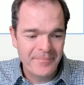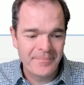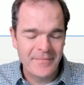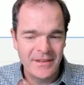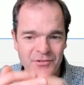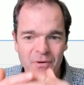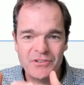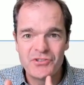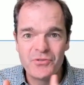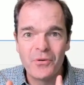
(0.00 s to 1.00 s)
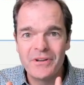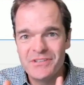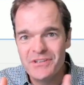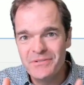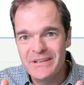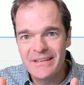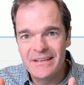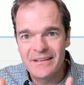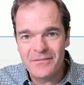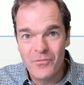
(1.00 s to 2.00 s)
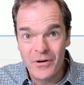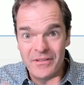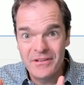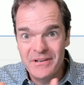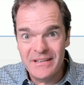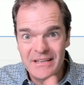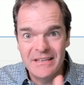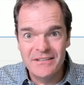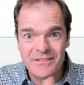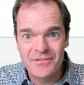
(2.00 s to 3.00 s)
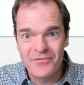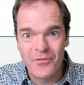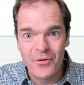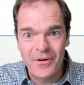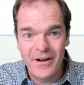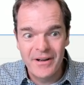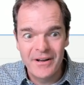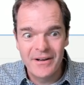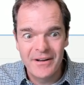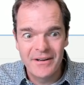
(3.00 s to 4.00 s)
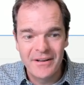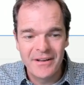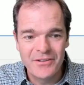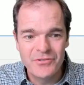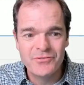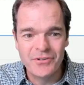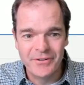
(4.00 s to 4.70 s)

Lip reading: is what's stored as one of the unique keys for a user